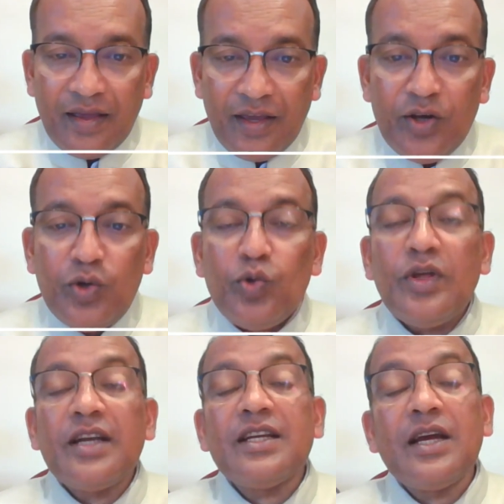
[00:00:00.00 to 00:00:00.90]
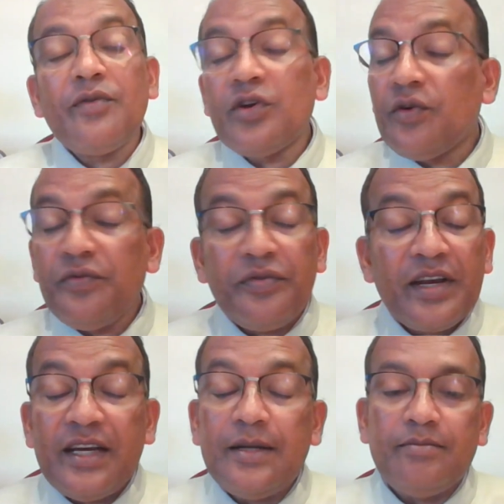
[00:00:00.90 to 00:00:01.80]
Into that heaven of
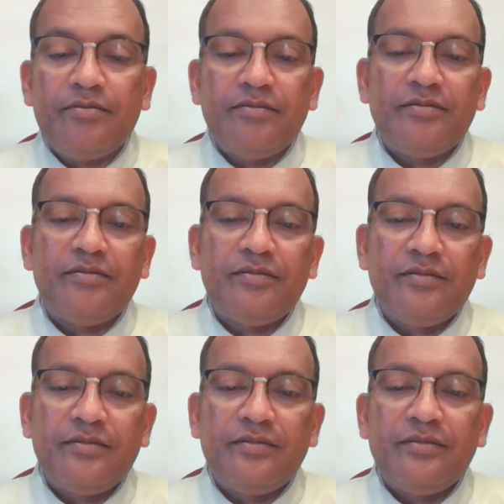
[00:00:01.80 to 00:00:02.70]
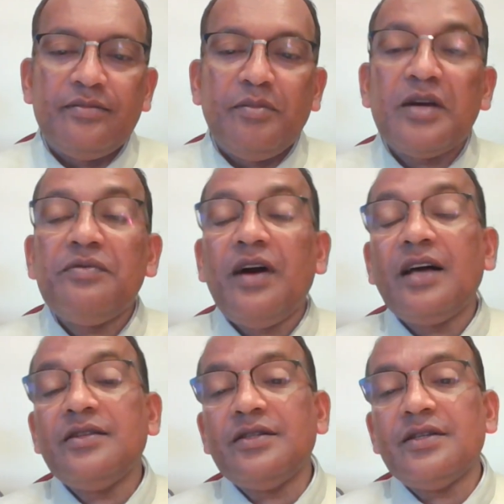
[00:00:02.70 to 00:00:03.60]
freedom, my
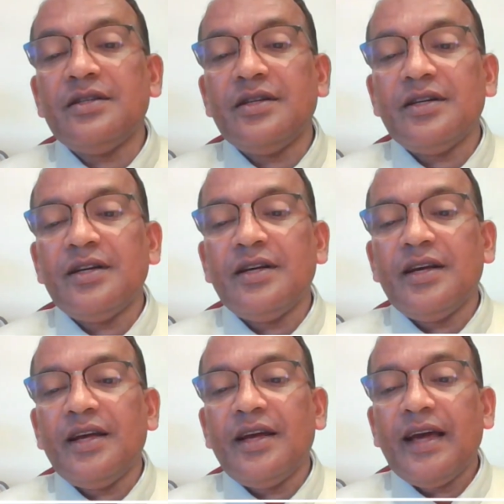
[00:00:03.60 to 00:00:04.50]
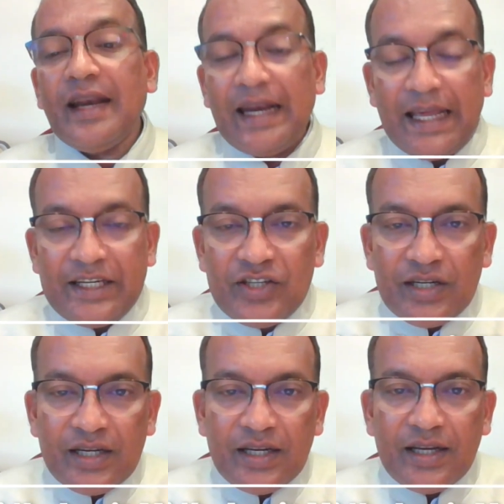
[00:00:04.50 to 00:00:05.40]
Father, let
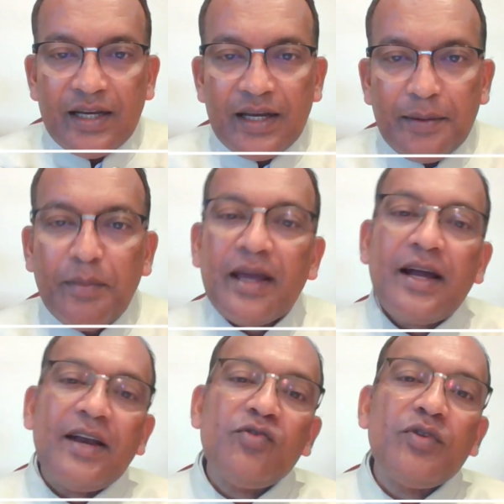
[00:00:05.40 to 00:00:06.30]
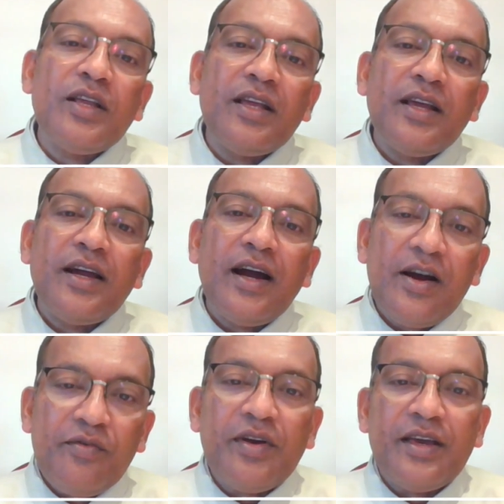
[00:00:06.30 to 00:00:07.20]
my country
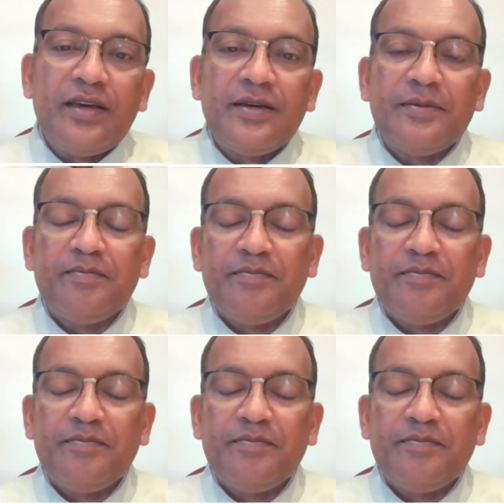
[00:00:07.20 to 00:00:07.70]
awake.